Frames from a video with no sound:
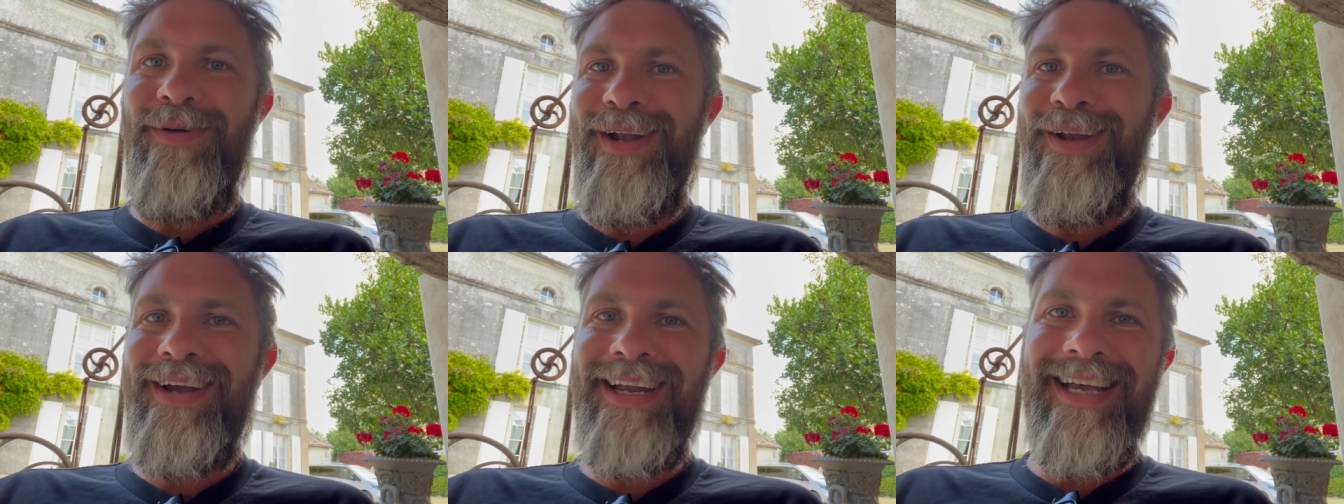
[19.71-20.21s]

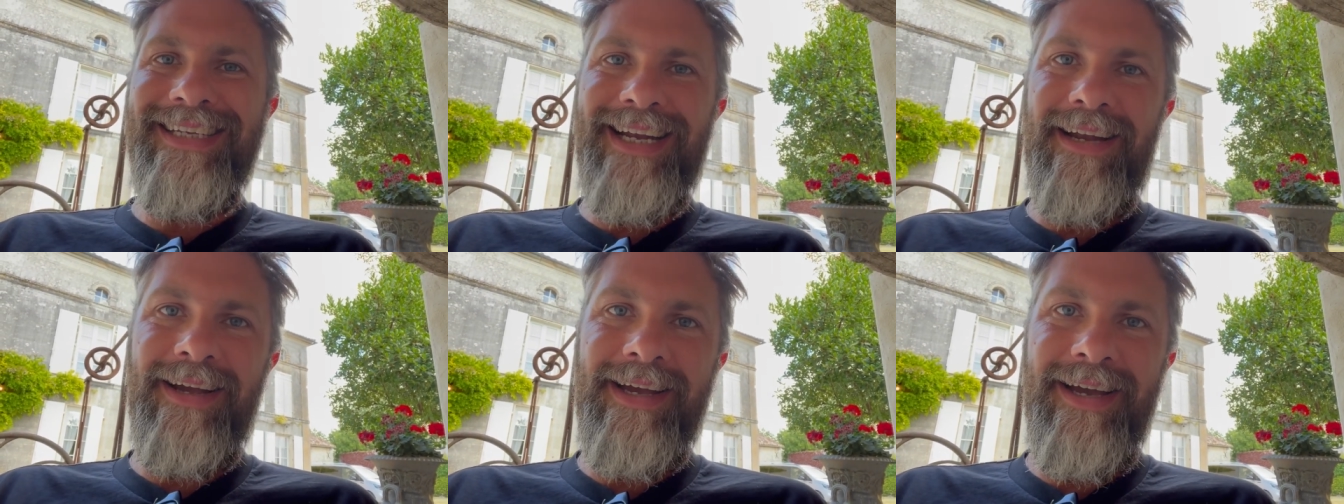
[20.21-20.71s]
look at it as
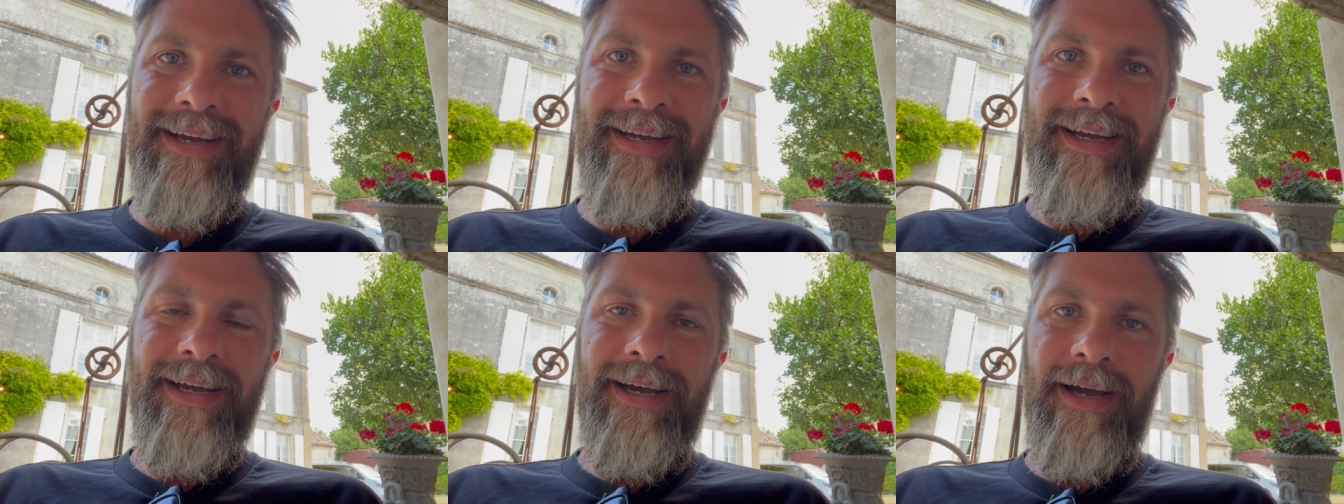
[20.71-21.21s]
kind of like a
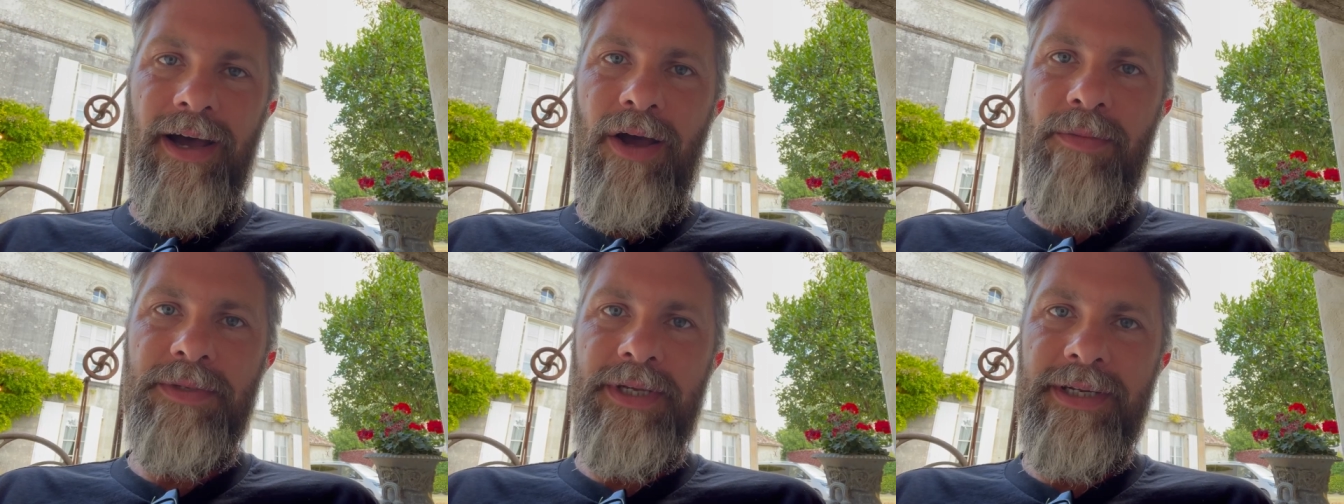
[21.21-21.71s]

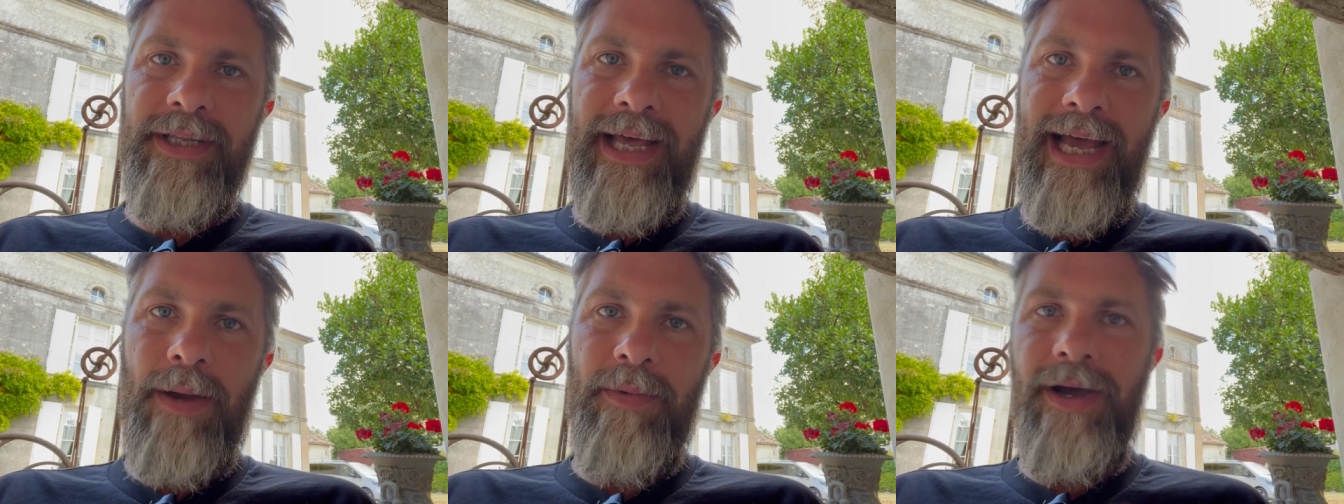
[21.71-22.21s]
Homes Under the
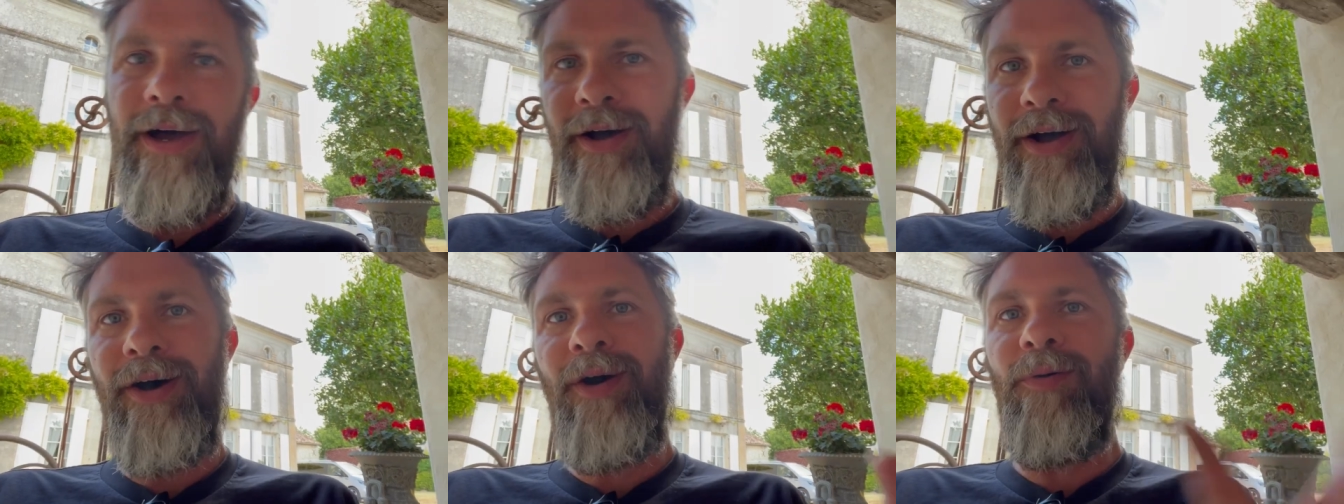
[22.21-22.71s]
Hammer,
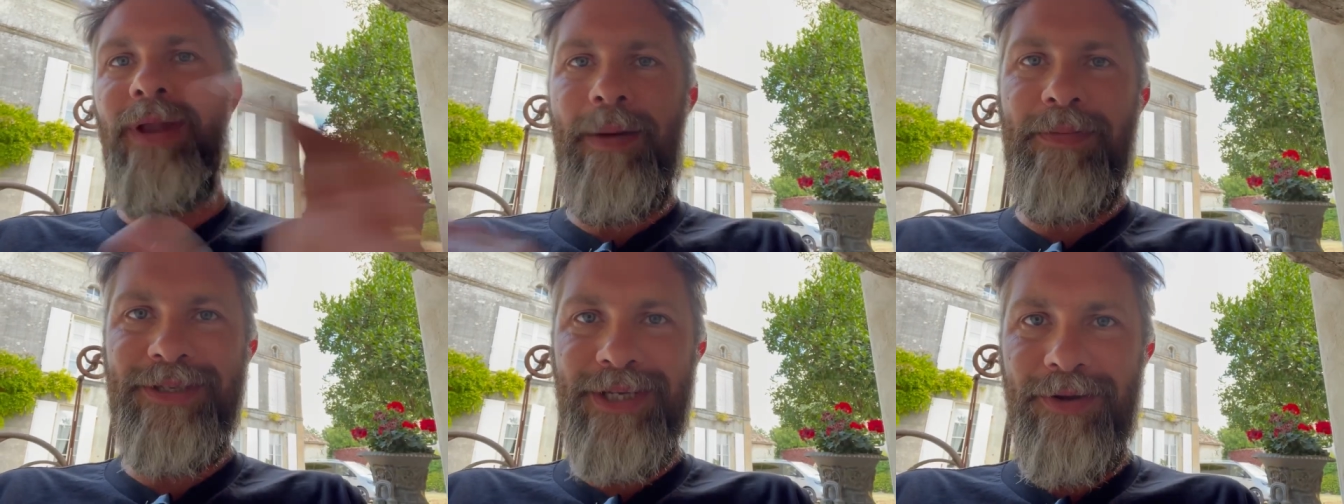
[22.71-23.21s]
a whole
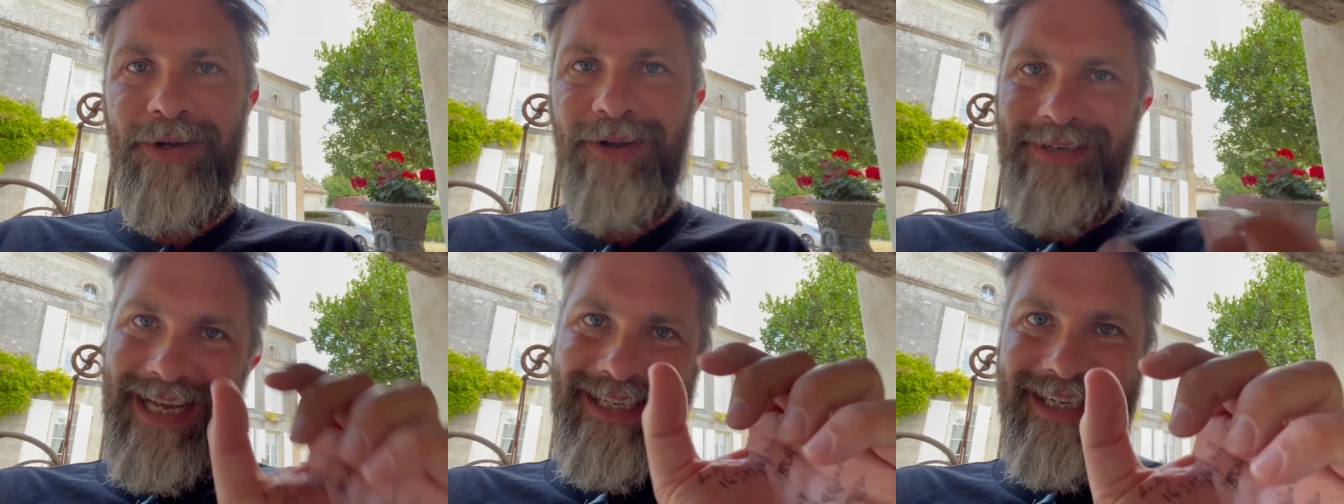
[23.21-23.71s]
episode
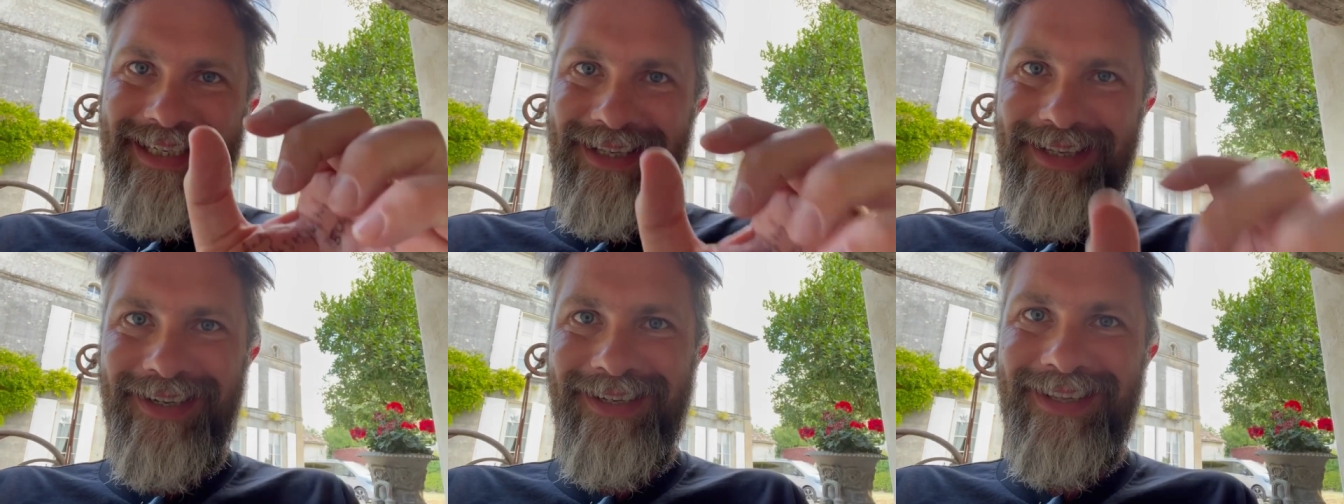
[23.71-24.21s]
condensed into
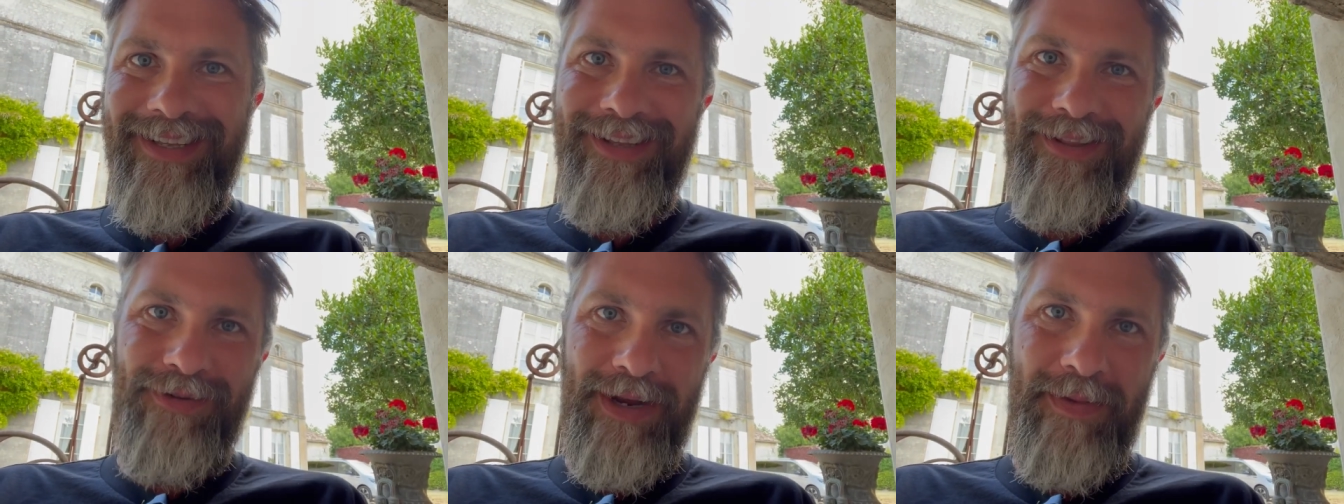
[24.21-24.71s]

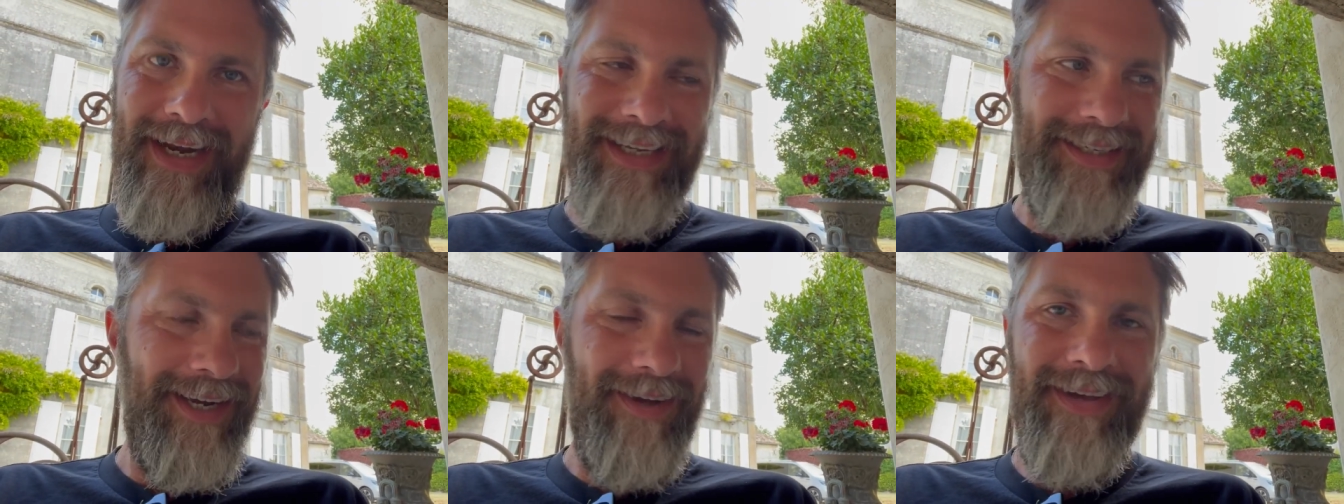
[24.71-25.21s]
3
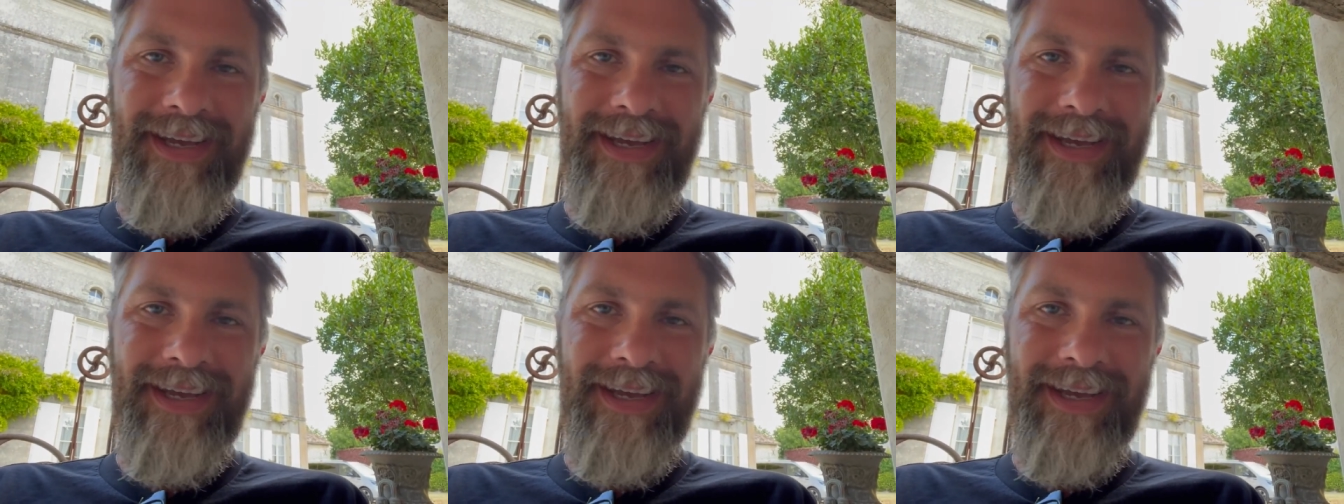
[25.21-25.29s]
minutes, you know.